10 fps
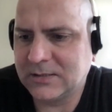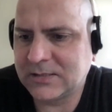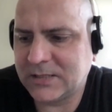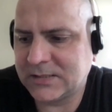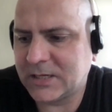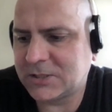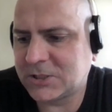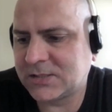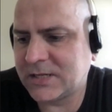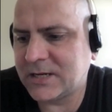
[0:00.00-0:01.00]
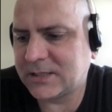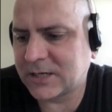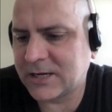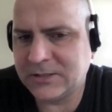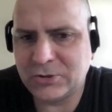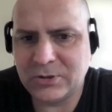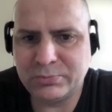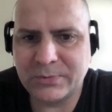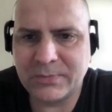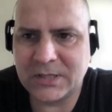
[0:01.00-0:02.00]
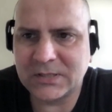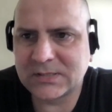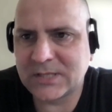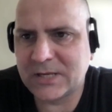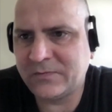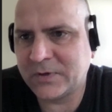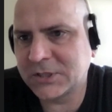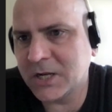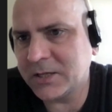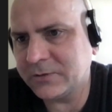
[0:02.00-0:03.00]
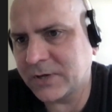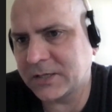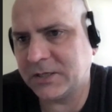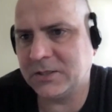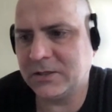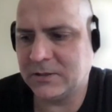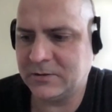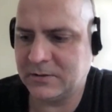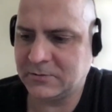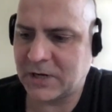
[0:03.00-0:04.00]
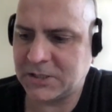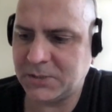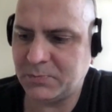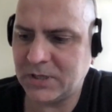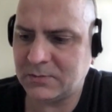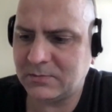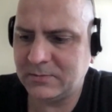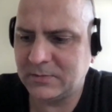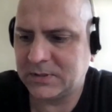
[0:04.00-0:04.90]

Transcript: said that they are trying to implement same functionality like in LightGBM.